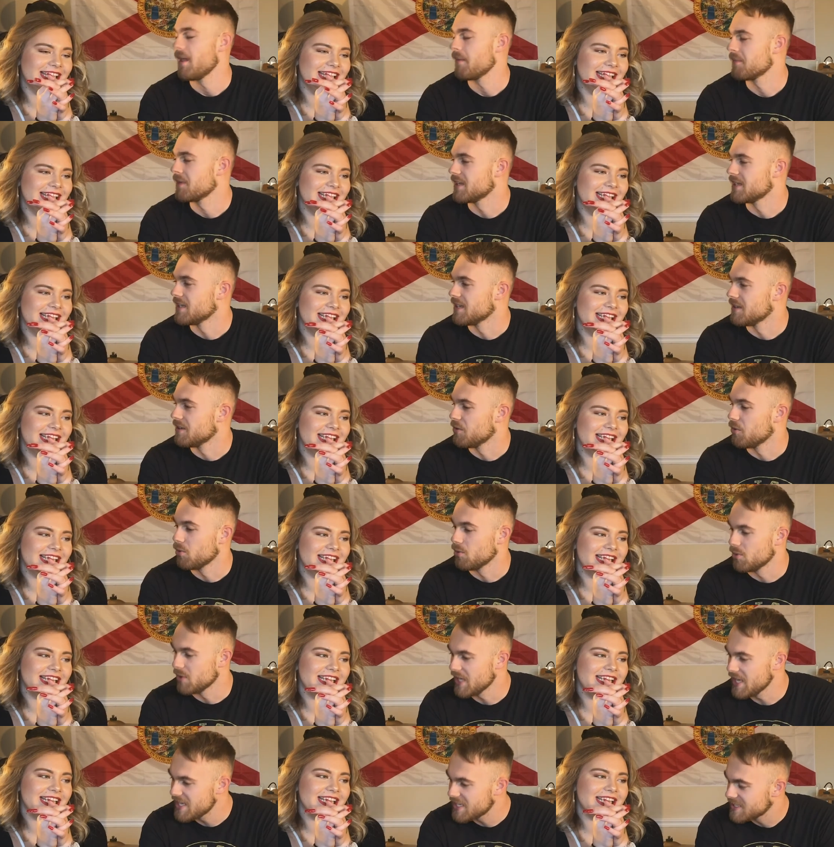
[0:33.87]
Speaker 1: I mean,
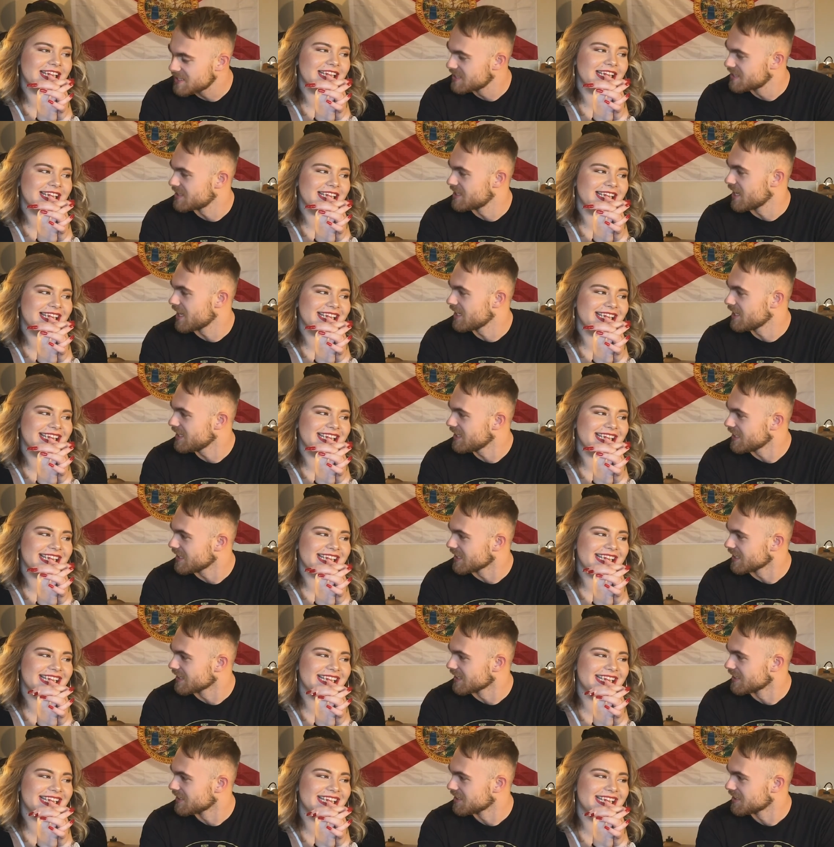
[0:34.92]
weeks
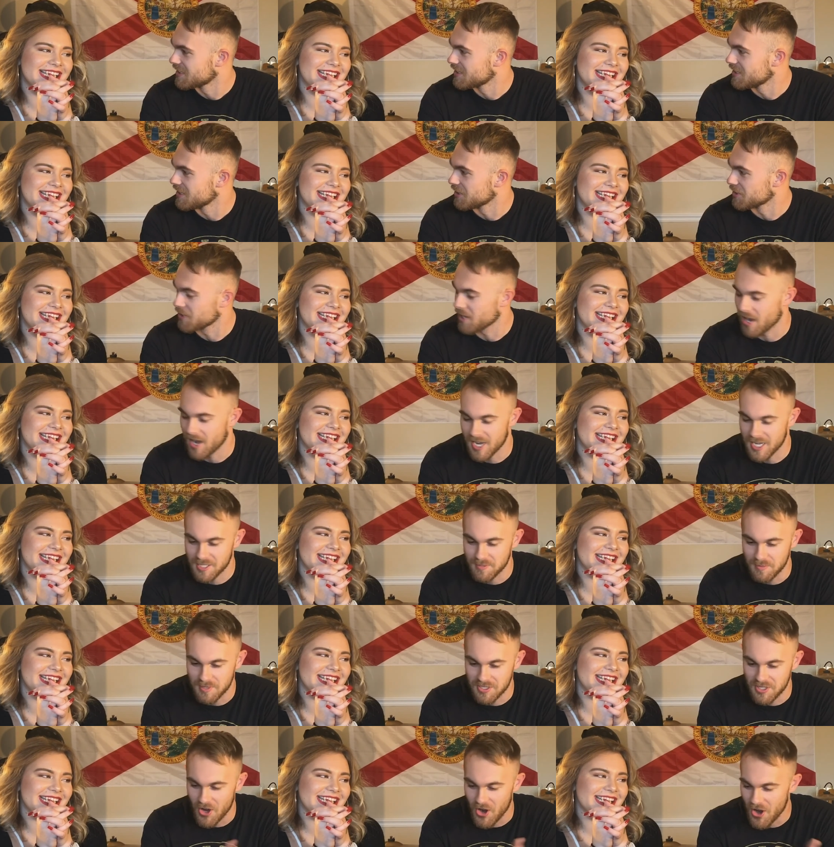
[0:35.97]
studying, you know,
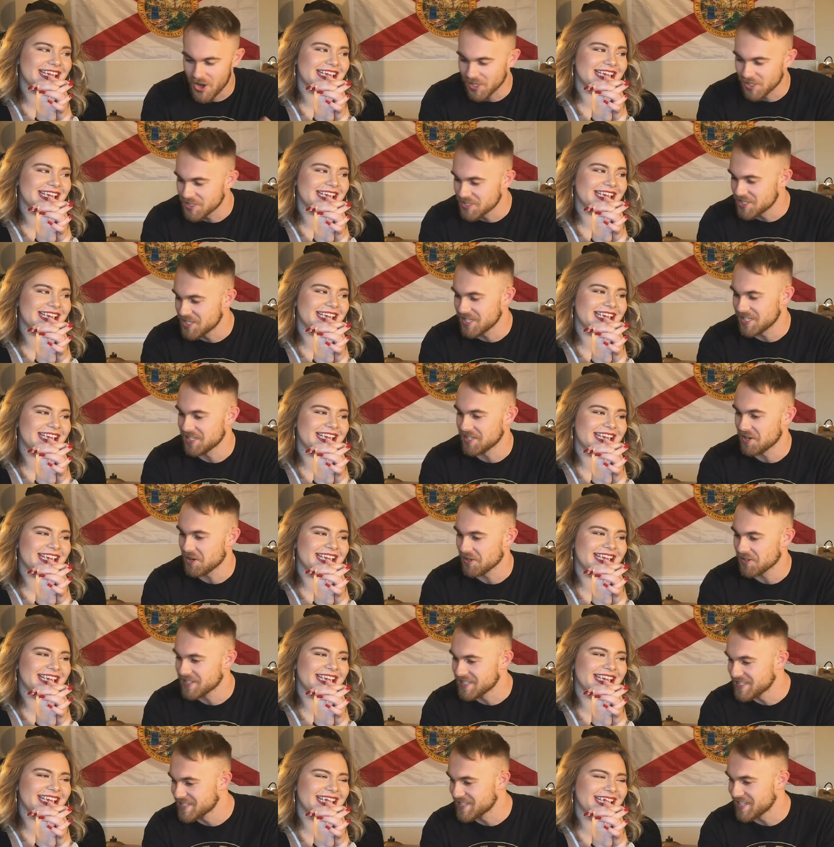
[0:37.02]
cosmetology and all
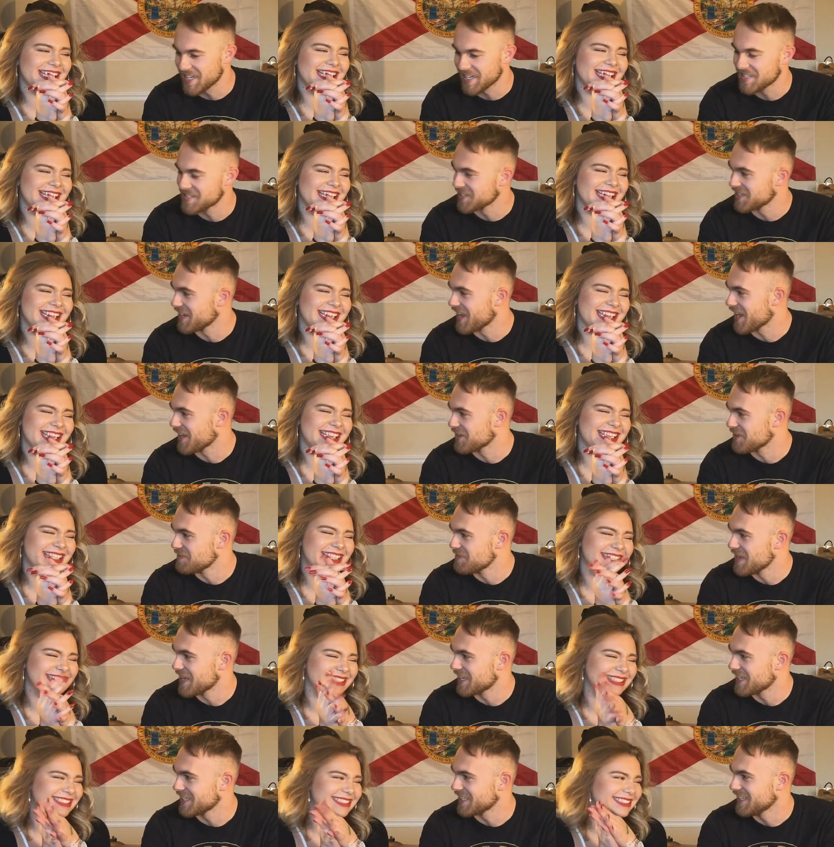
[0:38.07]
these things on how to
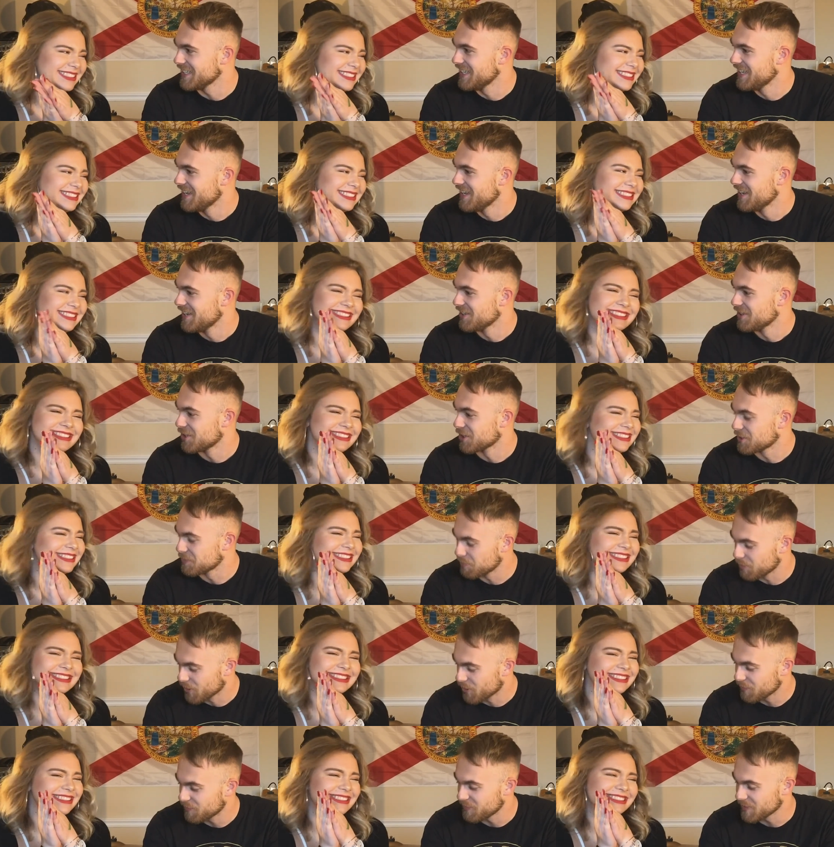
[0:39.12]
make it look
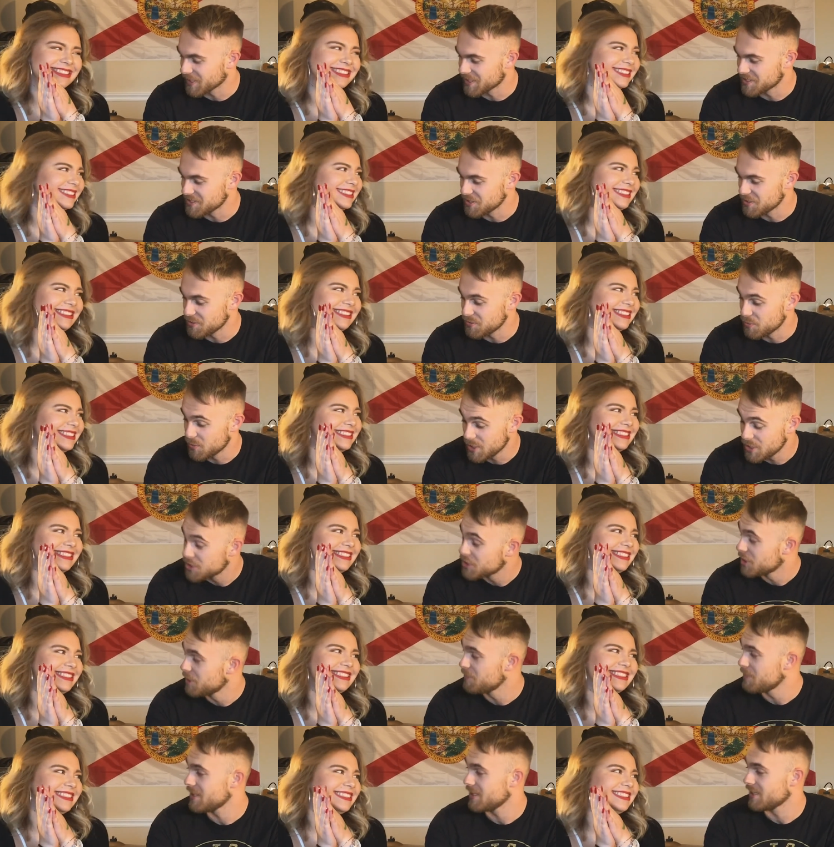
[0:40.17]
perfect. So we
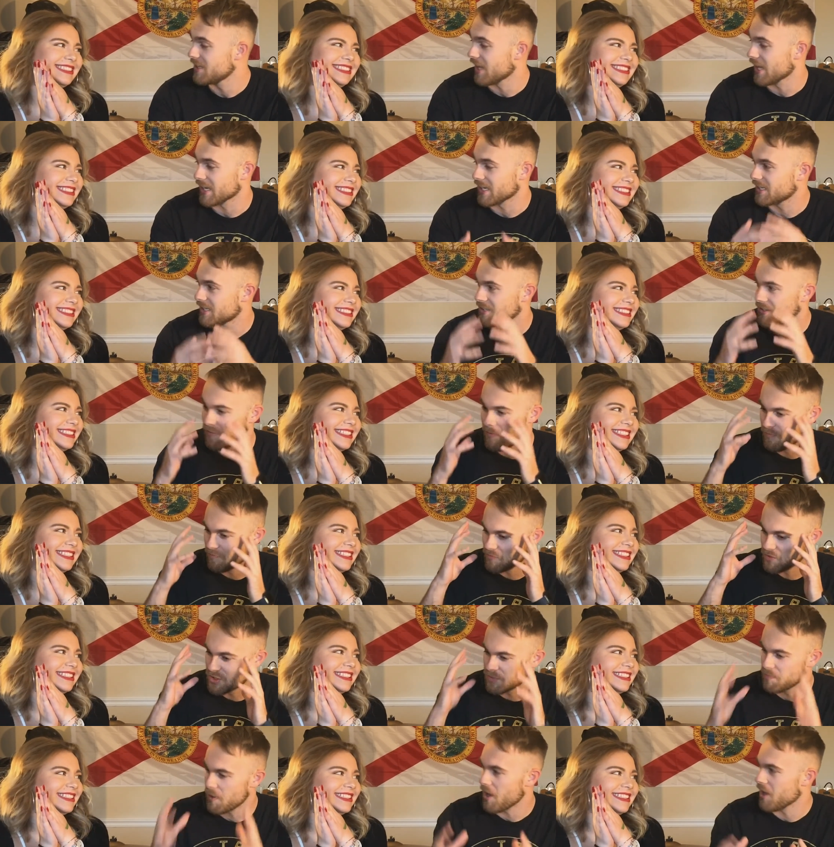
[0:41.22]
should be like
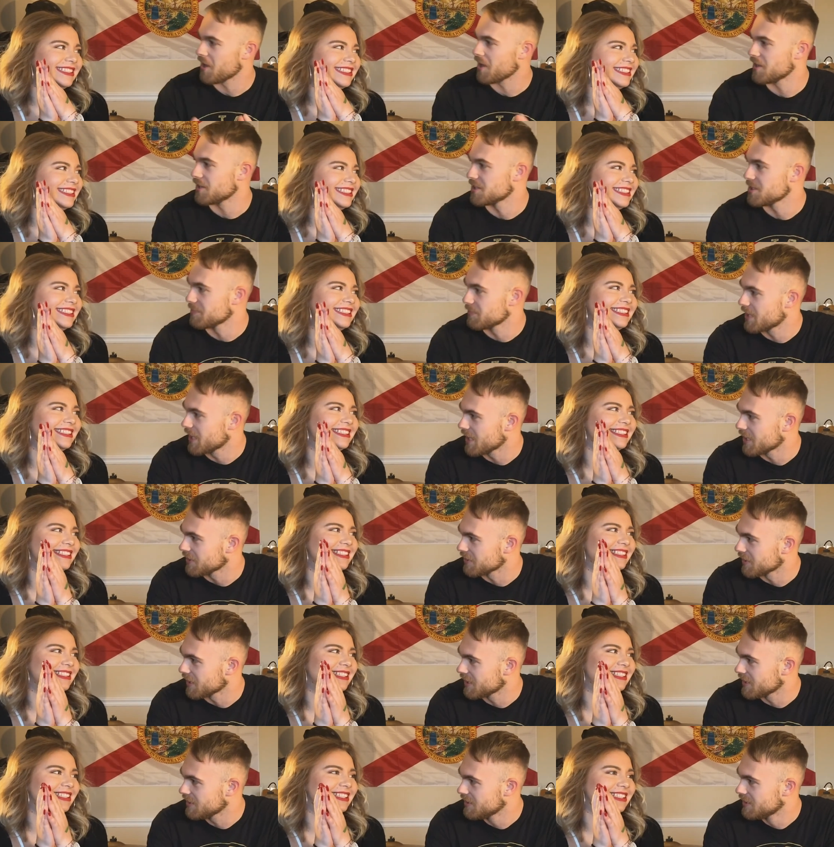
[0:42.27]
spot on Jim Carrey,
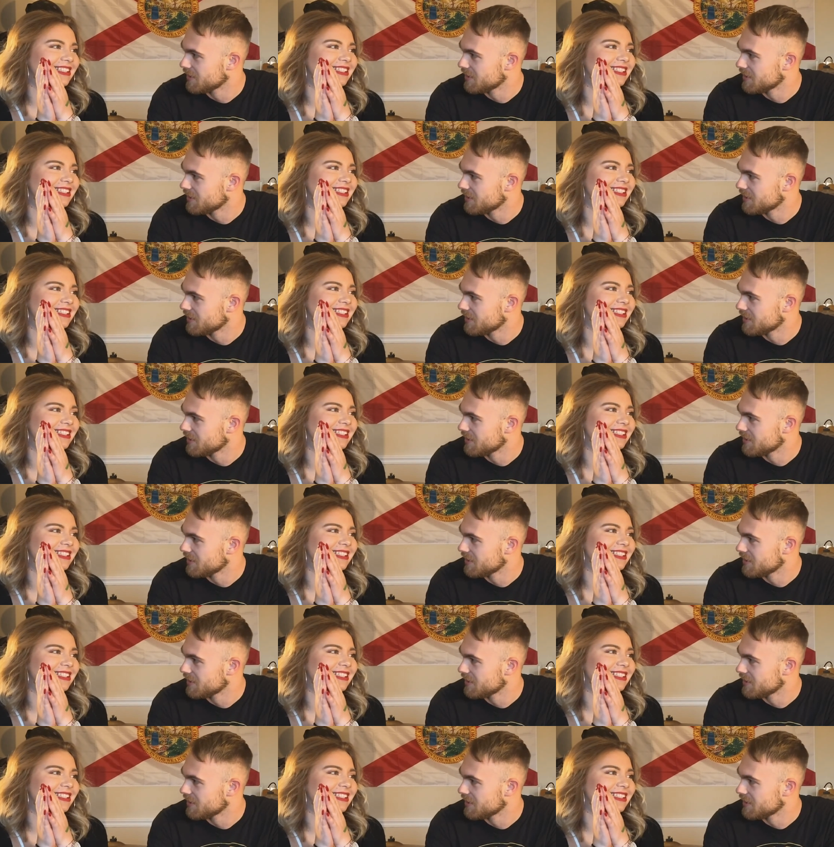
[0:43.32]
right?